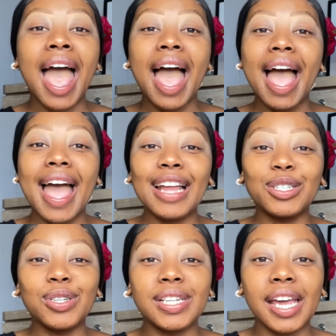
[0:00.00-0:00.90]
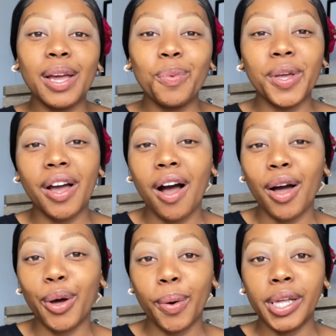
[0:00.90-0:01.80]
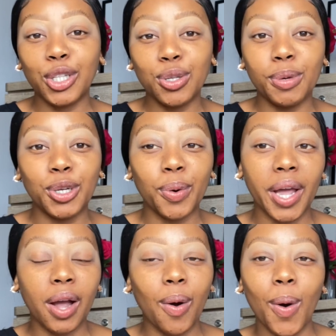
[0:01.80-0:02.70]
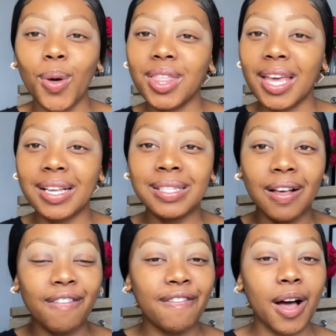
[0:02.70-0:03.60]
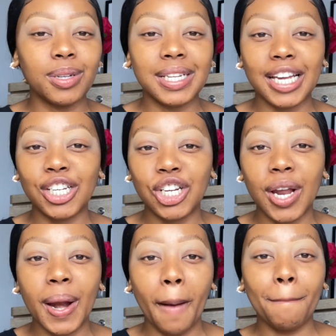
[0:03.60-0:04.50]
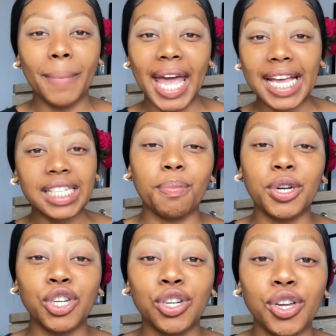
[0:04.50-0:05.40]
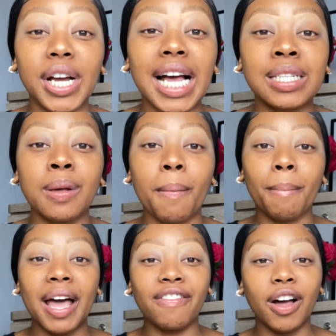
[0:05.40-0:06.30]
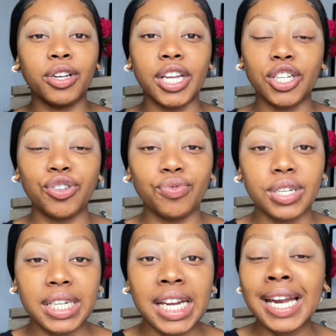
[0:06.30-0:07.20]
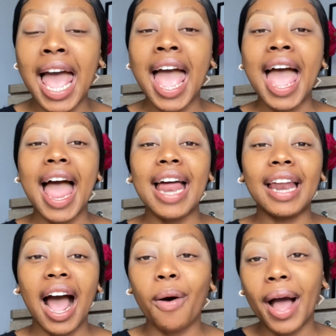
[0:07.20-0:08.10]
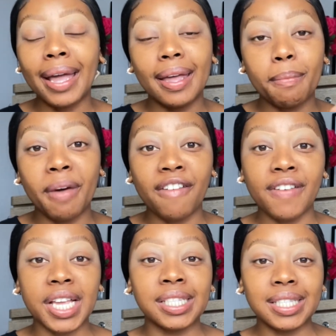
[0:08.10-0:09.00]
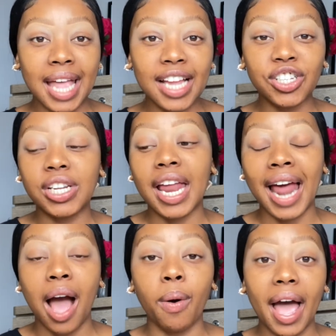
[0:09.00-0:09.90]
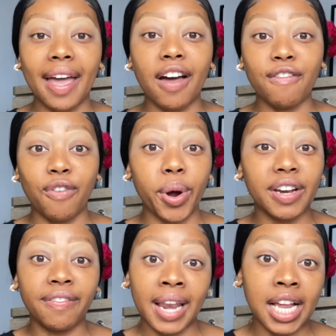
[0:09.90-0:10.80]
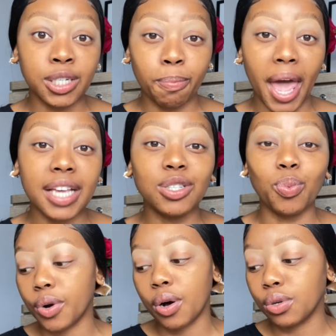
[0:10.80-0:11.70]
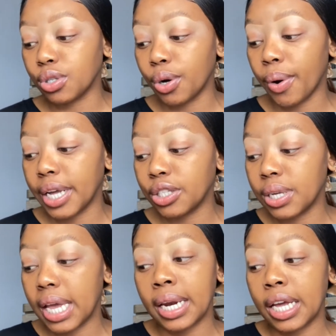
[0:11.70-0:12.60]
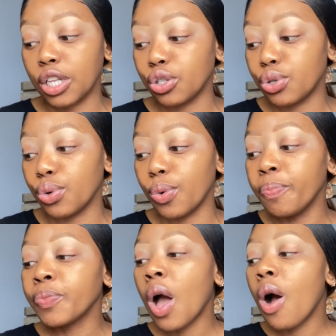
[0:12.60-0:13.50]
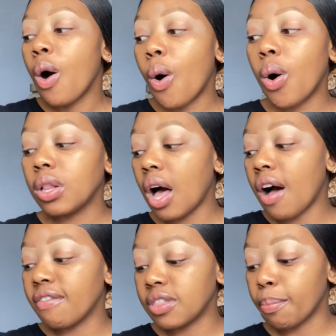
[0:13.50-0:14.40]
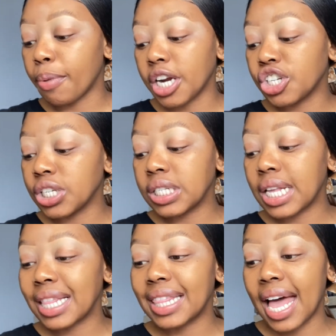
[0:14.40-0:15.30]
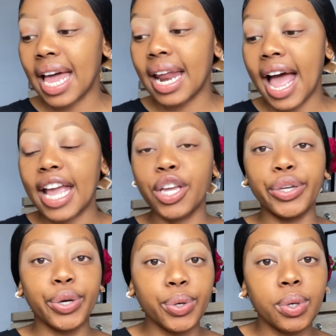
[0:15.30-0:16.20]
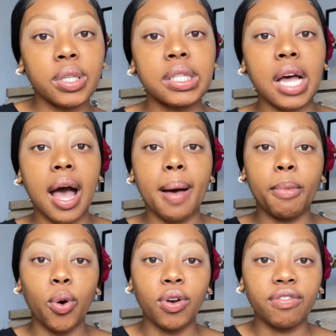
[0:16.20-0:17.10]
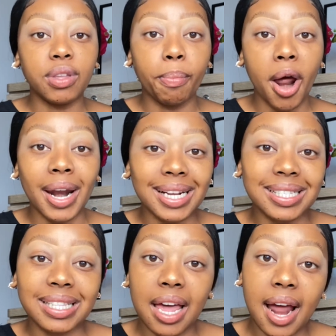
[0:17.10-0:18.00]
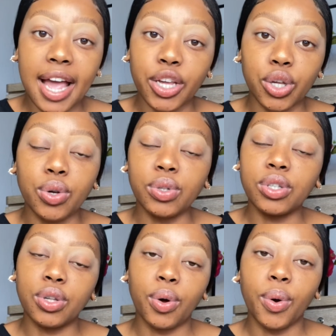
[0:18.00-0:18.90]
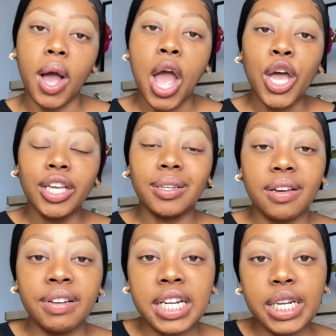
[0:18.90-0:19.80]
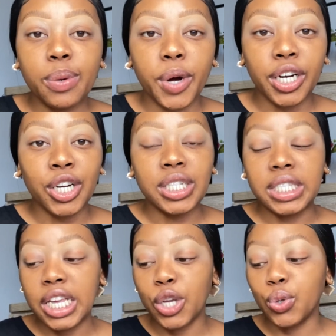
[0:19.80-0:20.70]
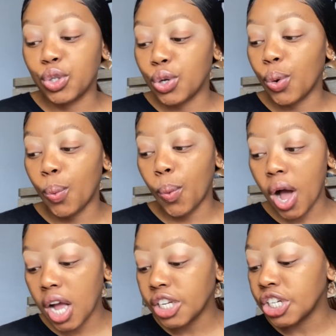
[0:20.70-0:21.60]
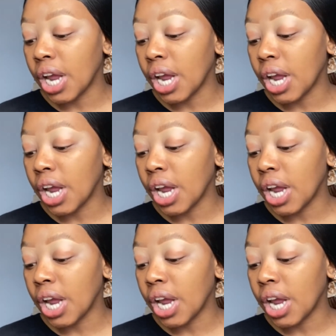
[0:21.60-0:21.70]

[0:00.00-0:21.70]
and today we are going to be doing all things foundation based. I'm going to show you guys my foundation routine and how I get my face snatched and how I avoid flashbacks. We're also going to get into all of the brushes that I used, all of the products that I used, so you definitely want to continue to watch.